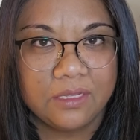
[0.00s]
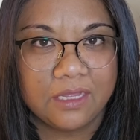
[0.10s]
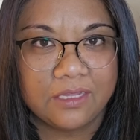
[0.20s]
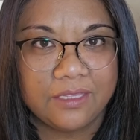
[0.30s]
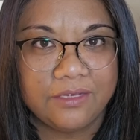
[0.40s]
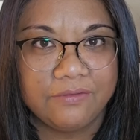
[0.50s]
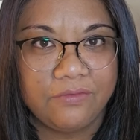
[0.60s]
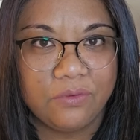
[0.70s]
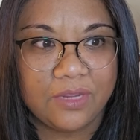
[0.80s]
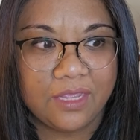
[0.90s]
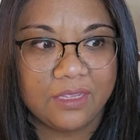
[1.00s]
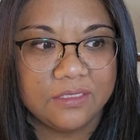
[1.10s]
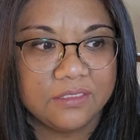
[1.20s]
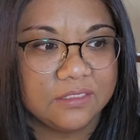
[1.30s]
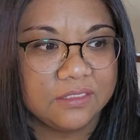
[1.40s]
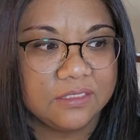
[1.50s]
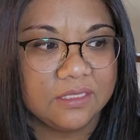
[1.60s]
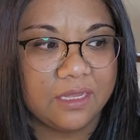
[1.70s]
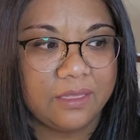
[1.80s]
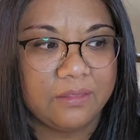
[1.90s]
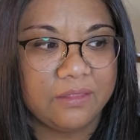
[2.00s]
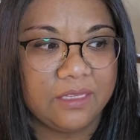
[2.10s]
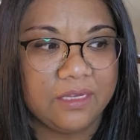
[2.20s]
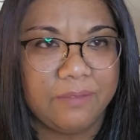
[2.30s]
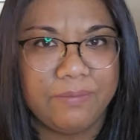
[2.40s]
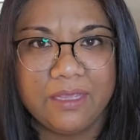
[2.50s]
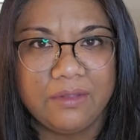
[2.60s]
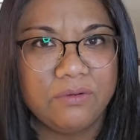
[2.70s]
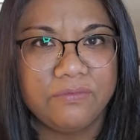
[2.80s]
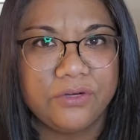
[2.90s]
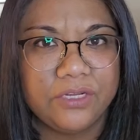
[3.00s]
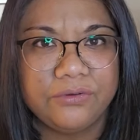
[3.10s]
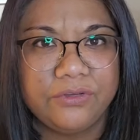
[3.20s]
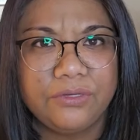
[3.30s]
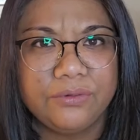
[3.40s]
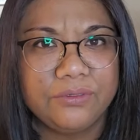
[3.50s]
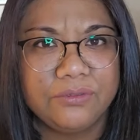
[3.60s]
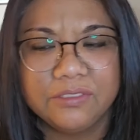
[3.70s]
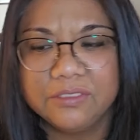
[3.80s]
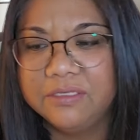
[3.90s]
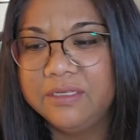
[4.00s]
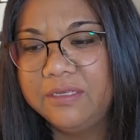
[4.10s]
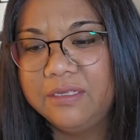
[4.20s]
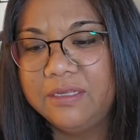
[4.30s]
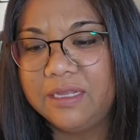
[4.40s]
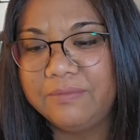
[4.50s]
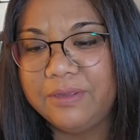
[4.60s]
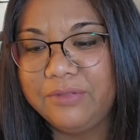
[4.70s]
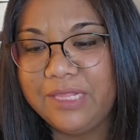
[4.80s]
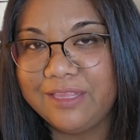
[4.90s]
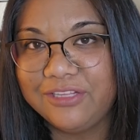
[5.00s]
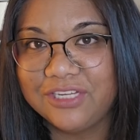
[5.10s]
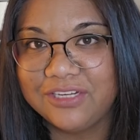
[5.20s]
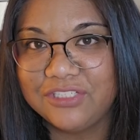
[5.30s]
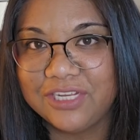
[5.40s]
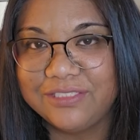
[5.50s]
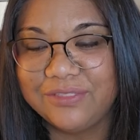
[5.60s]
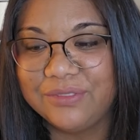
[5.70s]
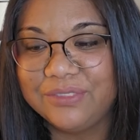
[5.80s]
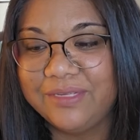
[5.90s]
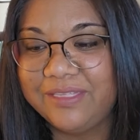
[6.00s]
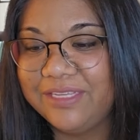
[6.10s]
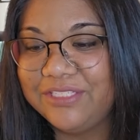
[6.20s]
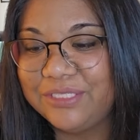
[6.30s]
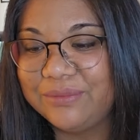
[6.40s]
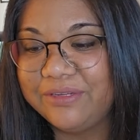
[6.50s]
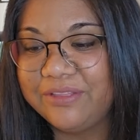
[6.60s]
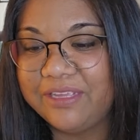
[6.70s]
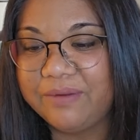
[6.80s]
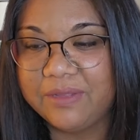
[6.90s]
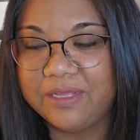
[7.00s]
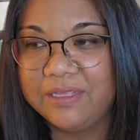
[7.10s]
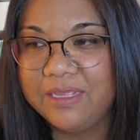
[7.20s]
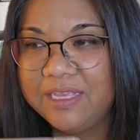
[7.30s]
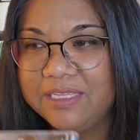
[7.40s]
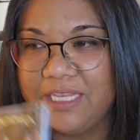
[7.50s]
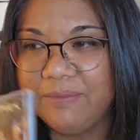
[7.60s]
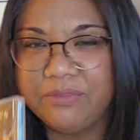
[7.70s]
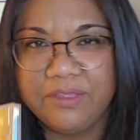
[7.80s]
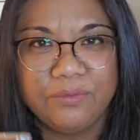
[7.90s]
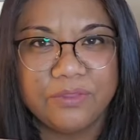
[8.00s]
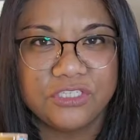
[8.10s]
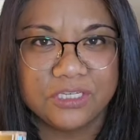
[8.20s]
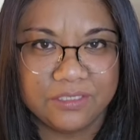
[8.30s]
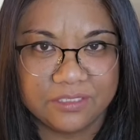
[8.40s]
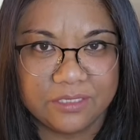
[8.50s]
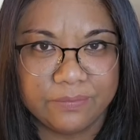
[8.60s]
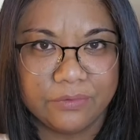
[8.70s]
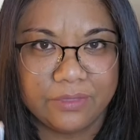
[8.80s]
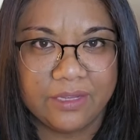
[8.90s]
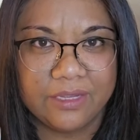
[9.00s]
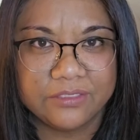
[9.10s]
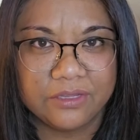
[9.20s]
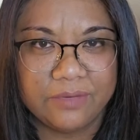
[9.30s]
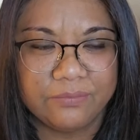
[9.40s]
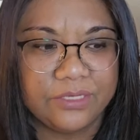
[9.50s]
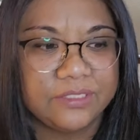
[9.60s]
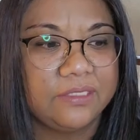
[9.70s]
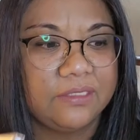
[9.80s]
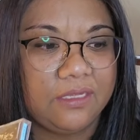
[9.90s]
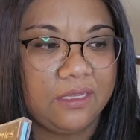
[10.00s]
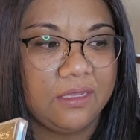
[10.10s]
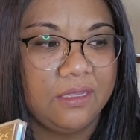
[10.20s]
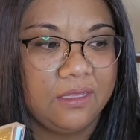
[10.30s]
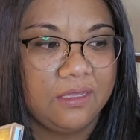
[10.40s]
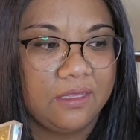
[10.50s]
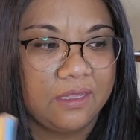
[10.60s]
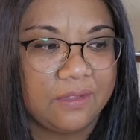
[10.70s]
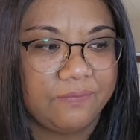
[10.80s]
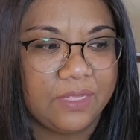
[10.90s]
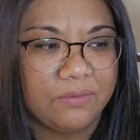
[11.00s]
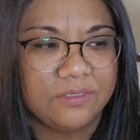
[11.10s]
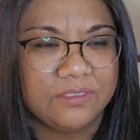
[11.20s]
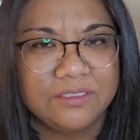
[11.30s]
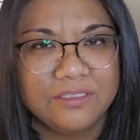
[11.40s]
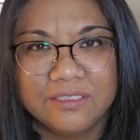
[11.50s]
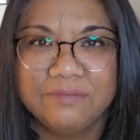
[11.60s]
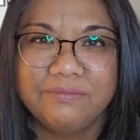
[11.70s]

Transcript: uh, in a few days, I think I paid over hundred euros. Um, I really like Janet Jackson though, so I think she's worth it. But same thing with Justin Timberlake. I saw him recently. Um, that was